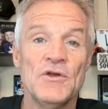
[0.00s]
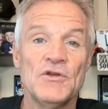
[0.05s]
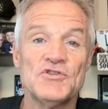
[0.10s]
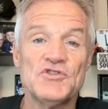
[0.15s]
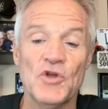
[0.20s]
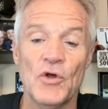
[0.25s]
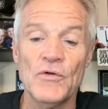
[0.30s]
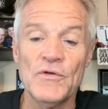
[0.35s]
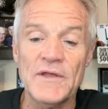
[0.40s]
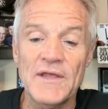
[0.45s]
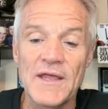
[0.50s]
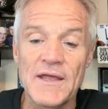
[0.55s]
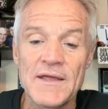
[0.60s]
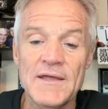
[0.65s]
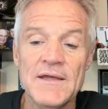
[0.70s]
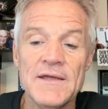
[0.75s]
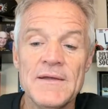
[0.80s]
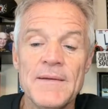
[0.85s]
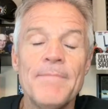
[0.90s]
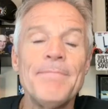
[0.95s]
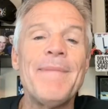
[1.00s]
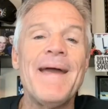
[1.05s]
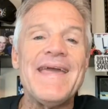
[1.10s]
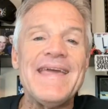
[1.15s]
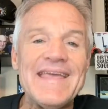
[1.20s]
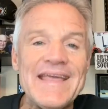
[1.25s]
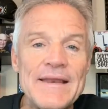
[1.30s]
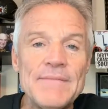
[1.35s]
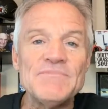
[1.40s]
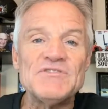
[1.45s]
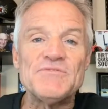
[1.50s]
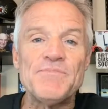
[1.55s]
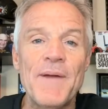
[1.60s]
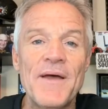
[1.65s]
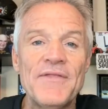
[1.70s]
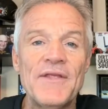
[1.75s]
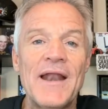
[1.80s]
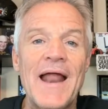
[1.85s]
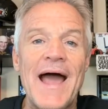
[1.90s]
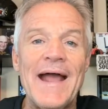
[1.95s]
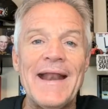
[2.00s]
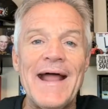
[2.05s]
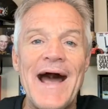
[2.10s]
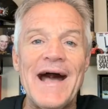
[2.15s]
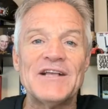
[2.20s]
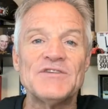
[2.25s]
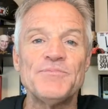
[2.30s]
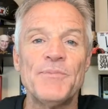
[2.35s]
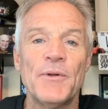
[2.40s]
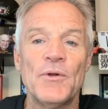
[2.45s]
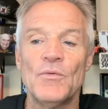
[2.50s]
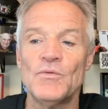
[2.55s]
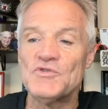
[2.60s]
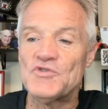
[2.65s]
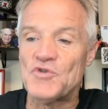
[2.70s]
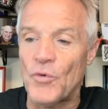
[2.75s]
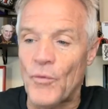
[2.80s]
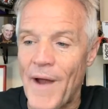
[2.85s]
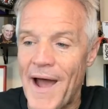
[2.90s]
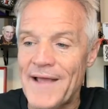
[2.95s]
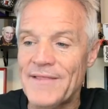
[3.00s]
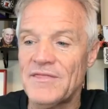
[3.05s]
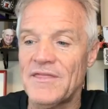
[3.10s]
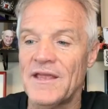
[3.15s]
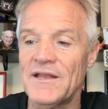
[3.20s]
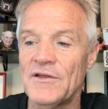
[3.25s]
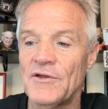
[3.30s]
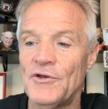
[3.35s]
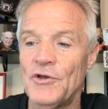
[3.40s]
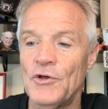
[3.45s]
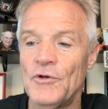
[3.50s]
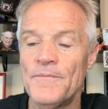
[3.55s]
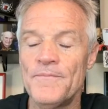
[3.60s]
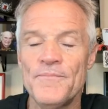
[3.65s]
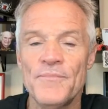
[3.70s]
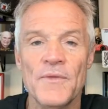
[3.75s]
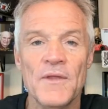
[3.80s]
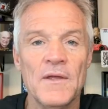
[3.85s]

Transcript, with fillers: So making him spend the night in the hospital was the right thing to do.